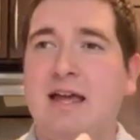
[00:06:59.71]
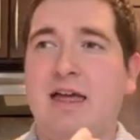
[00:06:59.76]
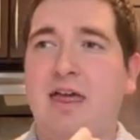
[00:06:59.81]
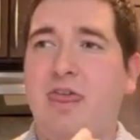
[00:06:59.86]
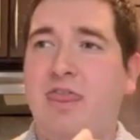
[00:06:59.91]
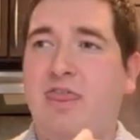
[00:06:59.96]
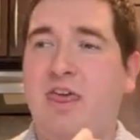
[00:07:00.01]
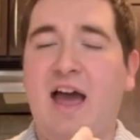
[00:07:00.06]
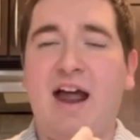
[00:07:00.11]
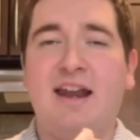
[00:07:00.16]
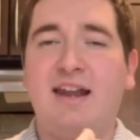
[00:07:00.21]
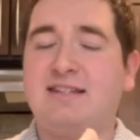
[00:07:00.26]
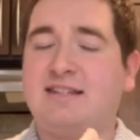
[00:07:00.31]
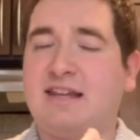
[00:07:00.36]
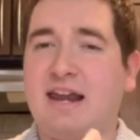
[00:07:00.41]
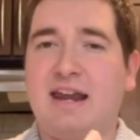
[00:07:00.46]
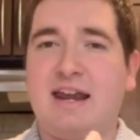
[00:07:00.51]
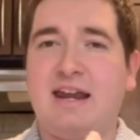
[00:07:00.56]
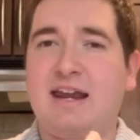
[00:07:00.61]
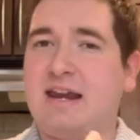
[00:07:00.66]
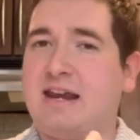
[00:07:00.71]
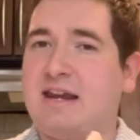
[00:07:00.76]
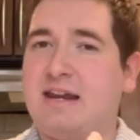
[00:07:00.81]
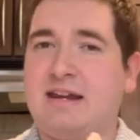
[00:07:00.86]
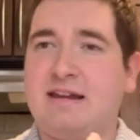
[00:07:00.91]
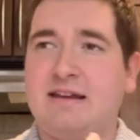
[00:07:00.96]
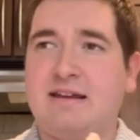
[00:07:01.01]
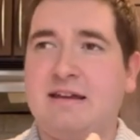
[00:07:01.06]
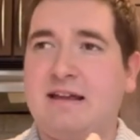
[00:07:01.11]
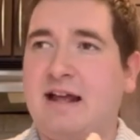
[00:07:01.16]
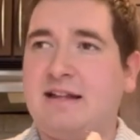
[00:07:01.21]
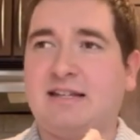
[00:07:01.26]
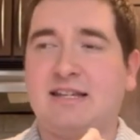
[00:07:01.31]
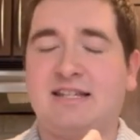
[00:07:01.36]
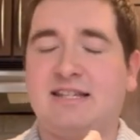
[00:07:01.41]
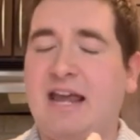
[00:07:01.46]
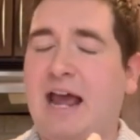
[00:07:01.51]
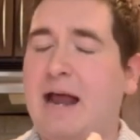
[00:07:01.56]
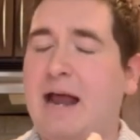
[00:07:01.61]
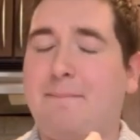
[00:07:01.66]
That is a, that's a
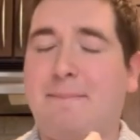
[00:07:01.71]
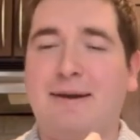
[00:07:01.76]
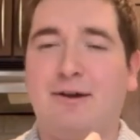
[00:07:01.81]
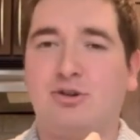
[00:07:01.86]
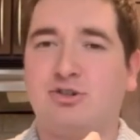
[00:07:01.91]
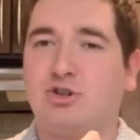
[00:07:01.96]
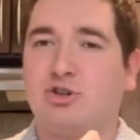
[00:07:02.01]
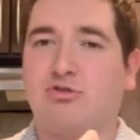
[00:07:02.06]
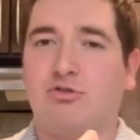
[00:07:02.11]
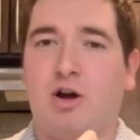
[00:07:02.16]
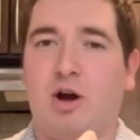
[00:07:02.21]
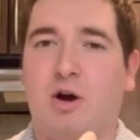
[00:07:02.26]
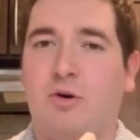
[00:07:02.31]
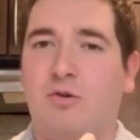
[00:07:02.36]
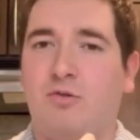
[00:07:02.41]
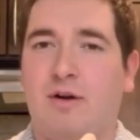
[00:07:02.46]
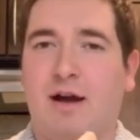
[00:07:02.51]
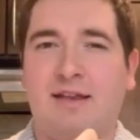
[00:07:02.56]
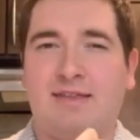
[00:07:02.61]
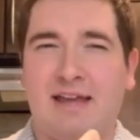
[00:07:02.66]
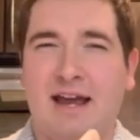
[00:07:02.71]
sad beard to grow, right?